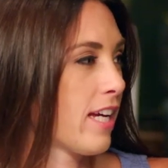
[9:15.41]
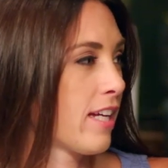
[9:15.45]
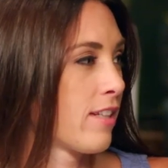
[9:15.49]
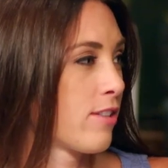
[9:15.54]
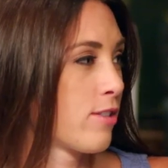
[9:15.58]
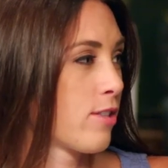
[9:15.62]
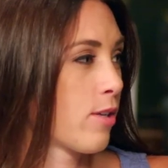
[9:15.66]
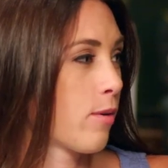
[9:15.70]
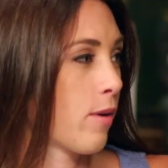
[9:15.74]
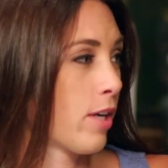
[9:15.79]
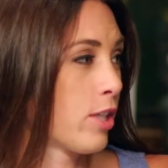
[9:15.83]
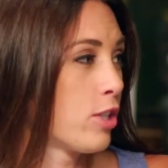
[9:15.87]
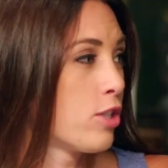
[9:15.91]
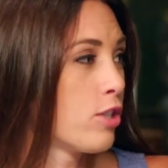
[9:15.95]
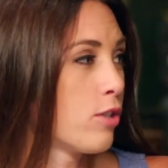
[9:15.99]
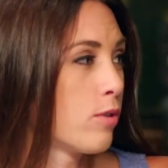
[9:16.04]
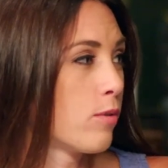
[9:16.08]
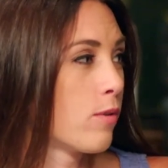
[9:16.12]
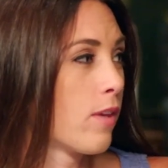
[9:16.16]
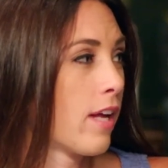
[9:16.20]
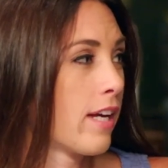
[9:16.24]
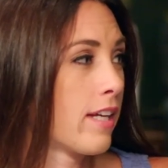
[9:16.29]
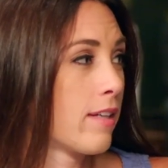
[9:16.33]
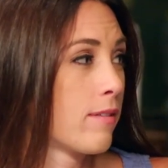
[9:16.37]
And so I
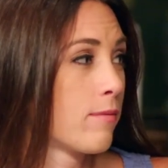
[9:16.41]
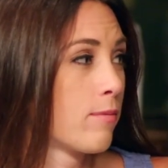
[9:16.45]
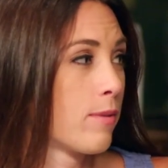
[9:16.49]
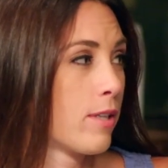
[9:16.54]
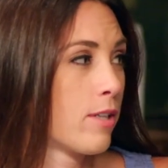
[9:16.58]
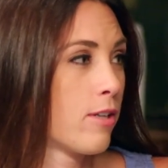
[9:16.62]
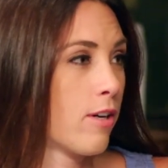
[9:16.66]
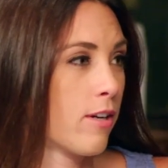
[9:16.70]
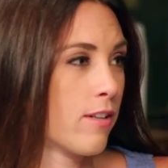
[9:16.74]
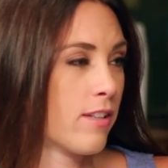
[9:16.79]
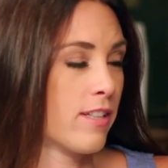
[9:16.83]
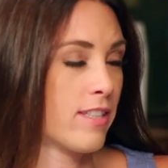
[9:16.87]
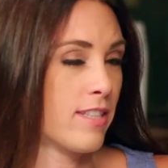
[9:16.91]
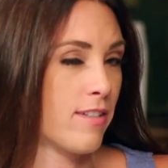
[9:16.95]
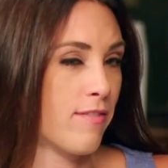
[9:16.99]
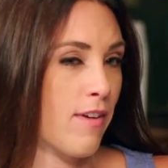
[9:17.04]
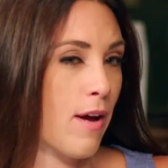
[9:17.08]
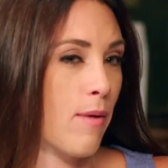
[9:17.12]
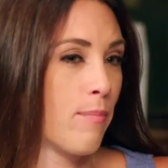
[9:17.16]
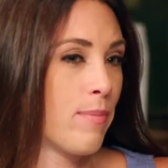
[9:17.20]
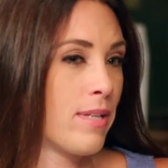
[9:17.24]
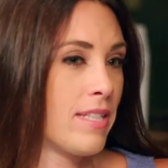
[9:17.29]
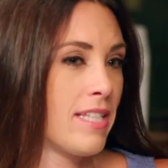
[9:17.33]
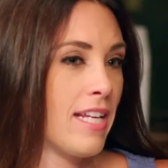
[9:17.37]
do. Like, regardless of
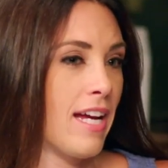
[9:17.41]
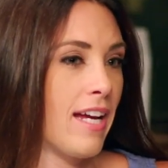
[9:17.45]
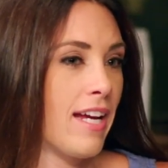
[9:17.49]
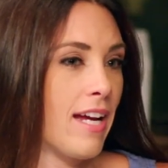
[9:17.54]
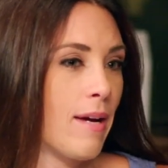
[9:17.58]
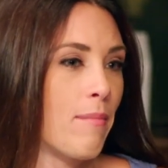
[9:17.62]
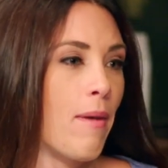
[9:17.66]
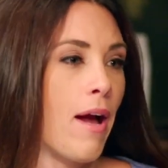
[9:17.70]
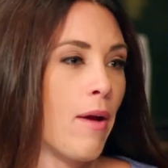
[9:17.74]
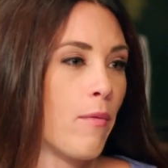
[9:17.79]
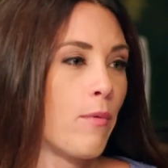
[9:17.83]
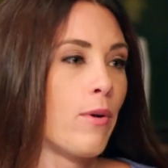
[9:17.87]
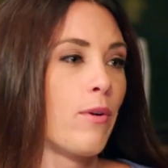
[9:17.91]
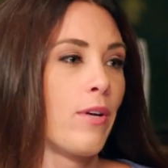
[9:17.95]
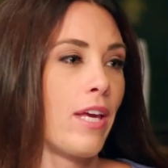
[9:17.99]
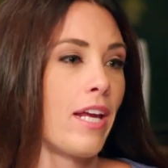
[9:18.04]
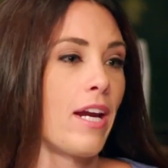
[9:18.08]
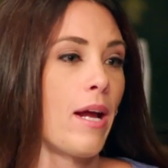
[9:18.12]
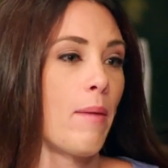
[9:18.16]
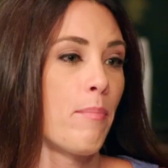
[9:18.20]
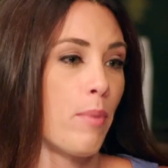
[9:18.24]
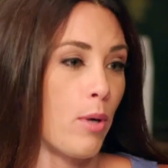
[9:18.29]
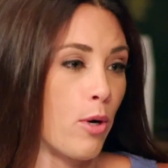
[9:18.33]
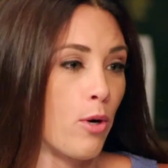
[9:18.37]
how busy I am, I will get
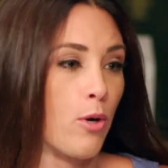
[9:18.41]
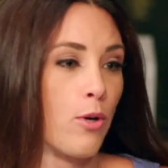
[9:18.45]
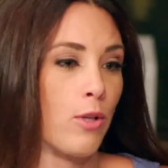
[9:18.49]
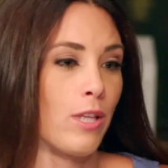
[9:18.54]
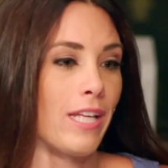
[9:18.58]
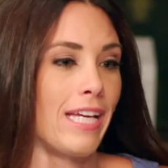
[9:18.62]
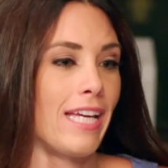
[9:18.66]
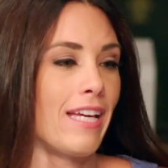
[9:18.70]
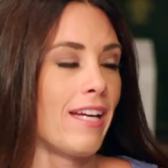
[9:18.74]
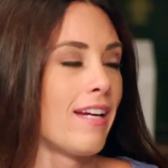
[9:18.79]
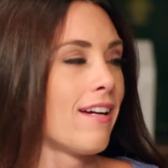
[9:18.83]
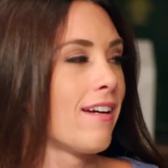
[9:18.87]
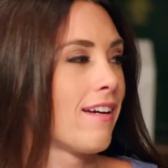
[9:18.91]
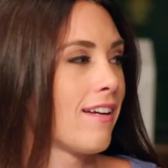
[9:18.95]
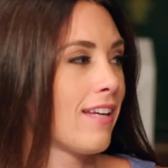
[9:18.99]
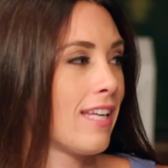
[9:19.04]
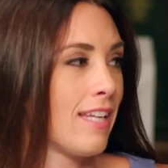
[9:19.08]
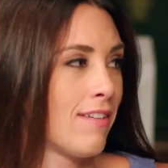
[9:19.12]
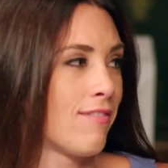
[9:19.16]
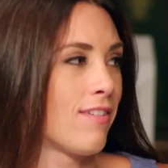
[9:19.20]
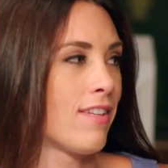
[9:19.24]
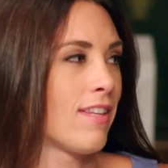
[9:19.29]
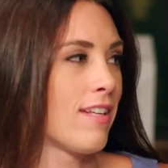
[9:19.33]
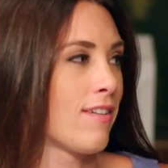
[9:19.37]
up early,
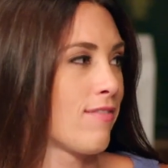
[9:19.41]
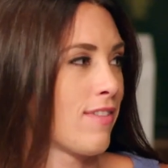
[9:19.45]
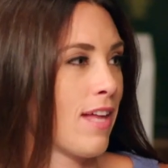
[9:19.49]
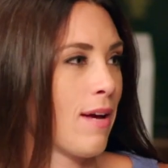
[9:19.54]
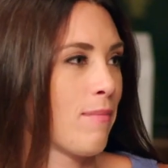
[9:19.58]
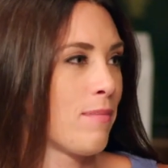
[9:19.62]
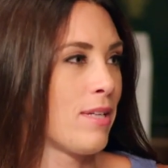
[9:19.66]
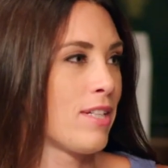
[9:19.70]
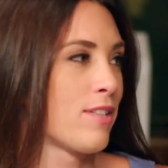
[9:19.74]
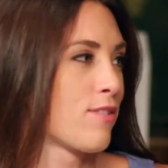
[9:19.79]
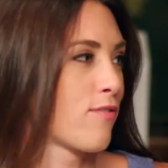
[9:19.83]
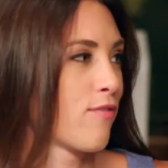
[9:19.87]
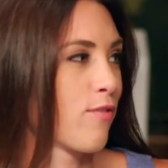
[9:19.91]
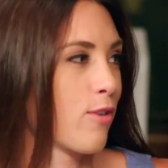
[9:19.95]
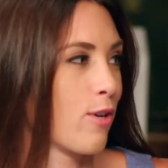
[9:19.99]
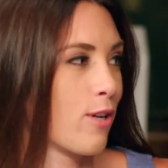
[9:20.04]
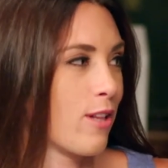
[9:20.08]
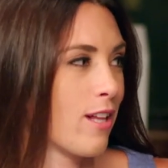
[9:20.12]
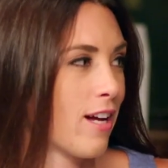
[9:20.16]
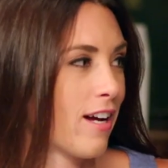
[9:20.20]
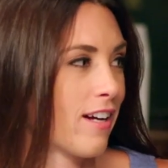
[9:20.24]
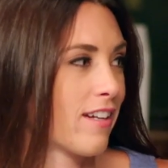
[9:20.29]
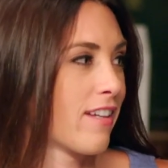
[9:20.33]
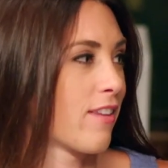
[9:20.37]
even if that means
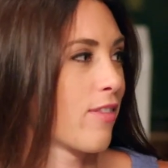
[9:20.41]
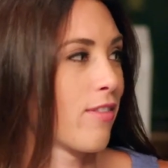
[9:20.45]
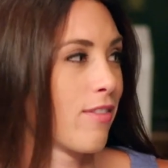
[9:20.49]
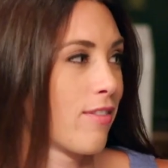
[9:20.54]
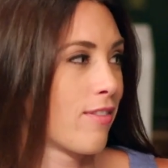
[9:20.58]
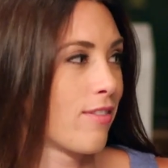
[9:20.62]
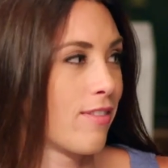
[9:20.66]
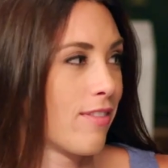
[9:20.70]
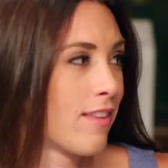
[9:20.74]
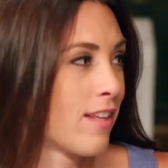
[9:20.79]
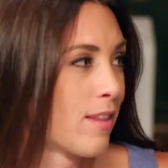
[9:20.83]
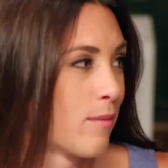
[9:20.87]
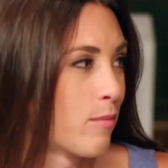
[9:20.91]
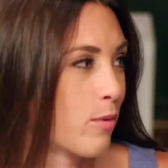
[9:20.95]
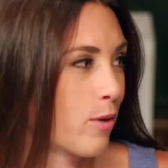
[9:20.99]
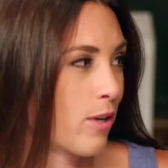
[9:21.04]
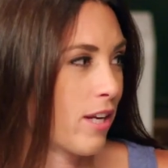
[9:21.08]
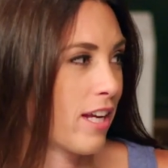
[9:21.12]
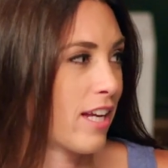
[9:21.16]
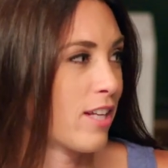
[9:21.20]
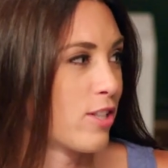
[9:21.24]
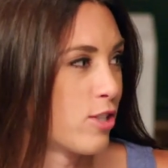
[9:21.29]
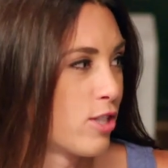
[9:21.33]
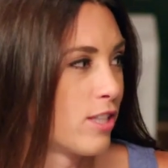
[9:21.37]
4:00 in the
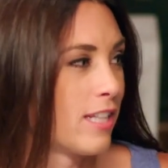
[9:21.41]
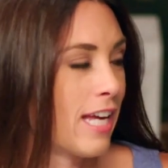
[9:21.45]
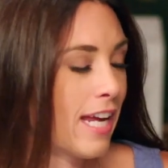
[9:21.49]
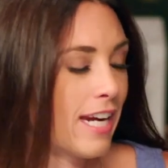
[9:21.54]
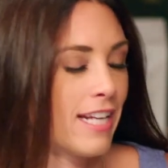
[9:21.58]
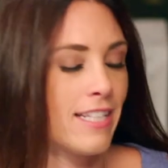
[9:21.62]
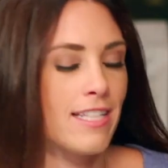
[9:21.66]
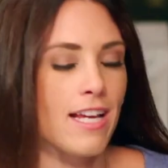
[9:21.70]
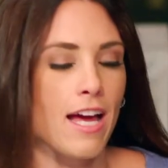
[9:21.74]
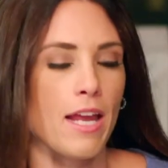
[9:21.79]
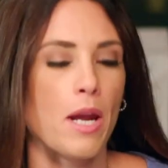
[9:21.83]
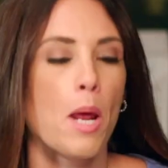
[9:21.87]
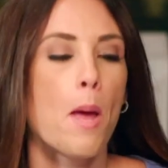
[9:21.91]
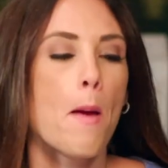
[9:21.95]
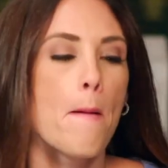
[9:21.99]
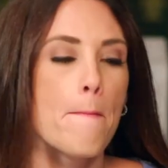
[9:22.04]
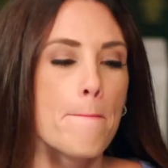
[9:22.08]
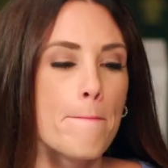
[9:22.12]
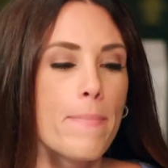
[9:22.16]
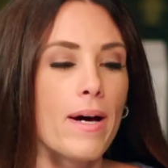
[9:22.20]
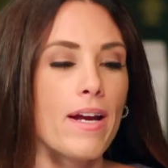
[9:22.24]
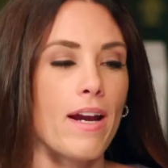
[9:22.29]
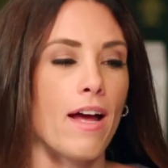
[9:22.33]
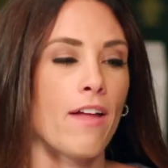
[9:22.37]
morning, and get it done.
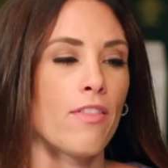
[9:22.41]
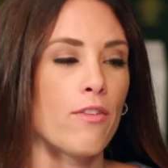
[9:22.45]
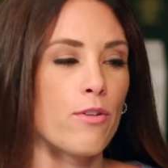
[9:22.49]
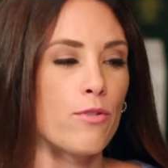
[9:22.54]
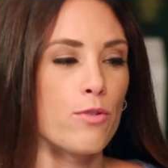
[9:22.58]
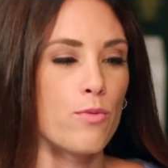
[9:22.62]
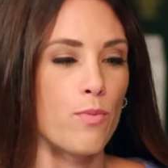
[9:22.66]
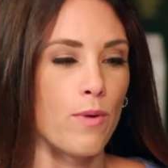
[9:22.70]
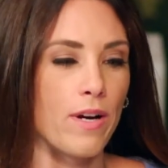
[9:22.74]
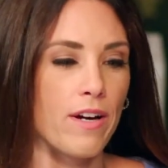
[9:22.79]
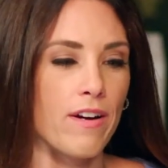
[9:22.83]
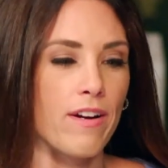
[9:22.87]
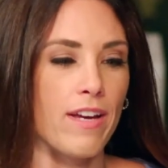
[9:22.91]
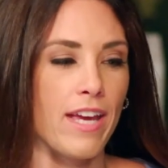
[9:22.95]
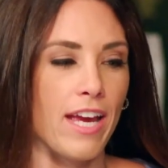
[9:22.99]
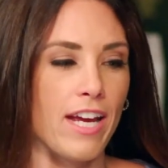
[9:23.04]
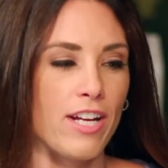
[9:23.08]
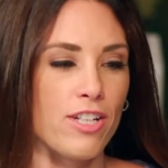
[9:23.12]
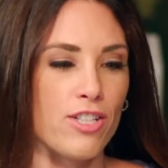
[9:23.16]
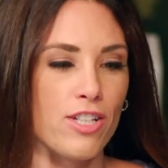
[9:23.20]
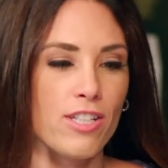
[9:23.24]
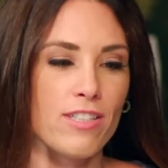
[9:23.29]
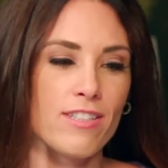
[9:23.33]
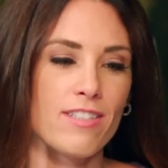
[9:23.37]
But on those rare
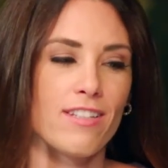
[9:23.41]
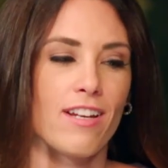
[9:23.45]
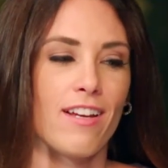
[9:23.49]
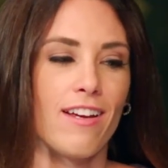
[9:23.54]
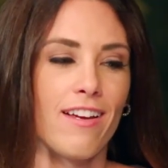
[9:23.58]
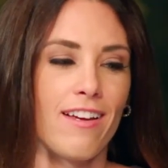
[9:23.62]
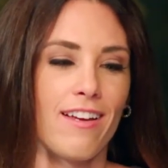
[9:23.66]
occasions,